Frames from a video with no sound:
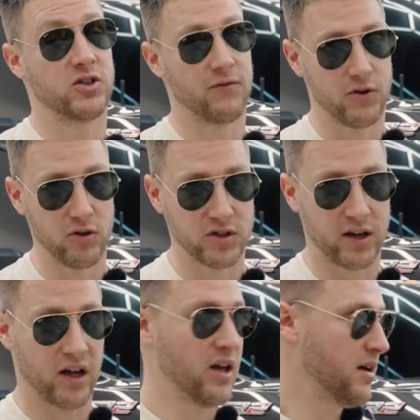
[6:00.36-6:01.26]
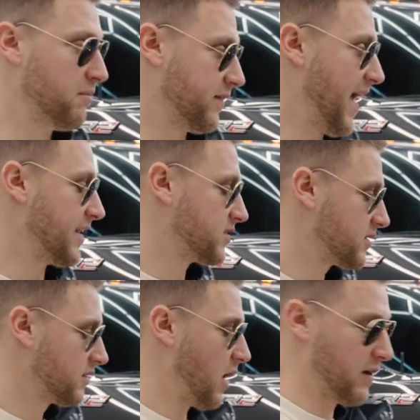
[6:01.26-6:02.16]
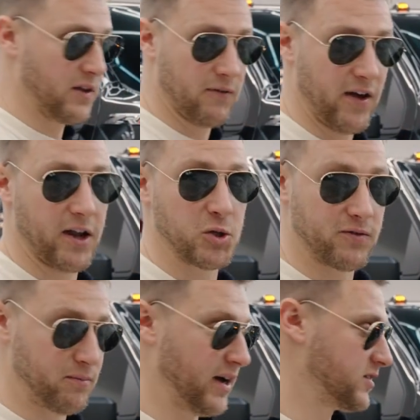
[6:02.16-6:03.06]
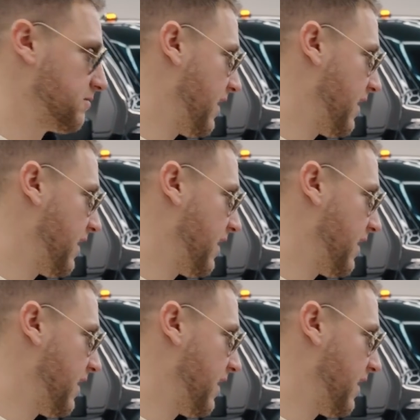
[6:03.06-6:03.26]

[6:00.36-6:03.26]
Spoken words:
confusing, but that's kind of the advantage of the Bison